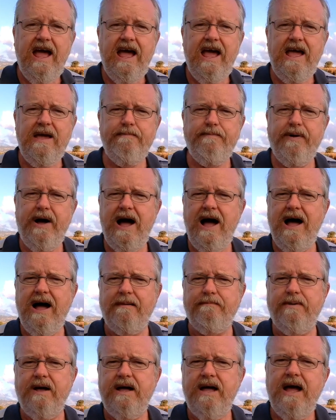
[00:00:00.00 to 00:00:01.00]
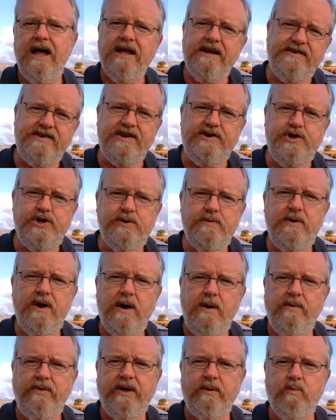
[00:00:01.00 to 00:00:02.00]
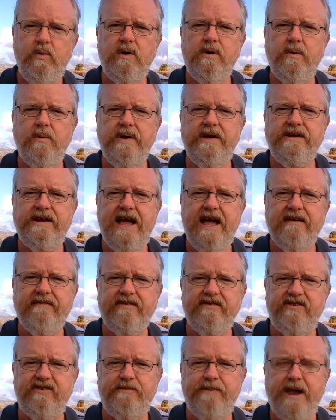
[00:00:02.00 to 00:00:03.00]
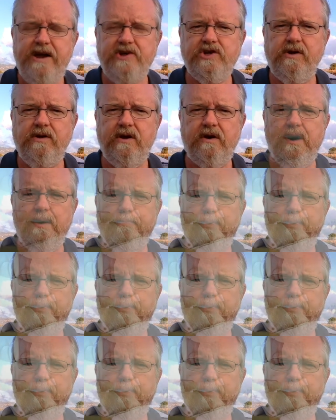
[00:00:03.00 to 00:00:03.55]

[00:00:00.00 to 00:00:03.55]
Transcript: Hey, Bob, did you know that we're going to have a special on our